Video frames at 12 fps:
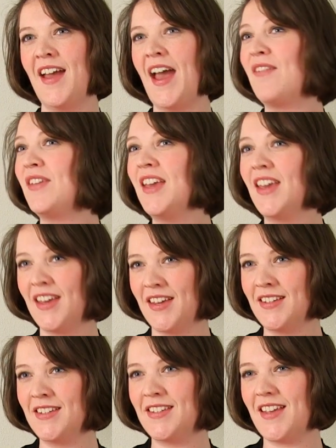Having
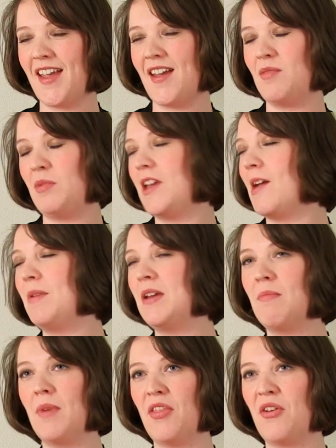kids and
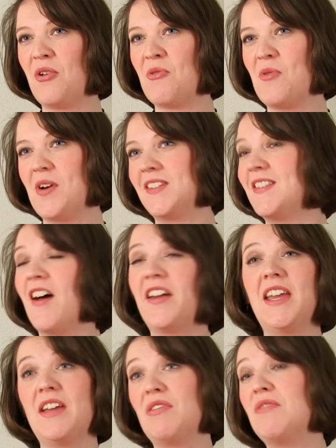becoming a mother was not
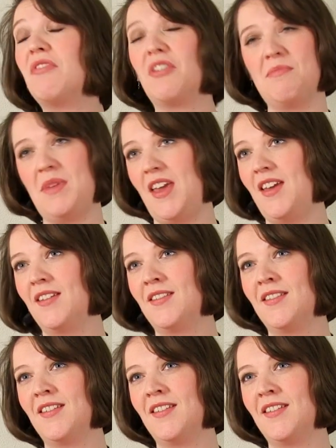a given for me.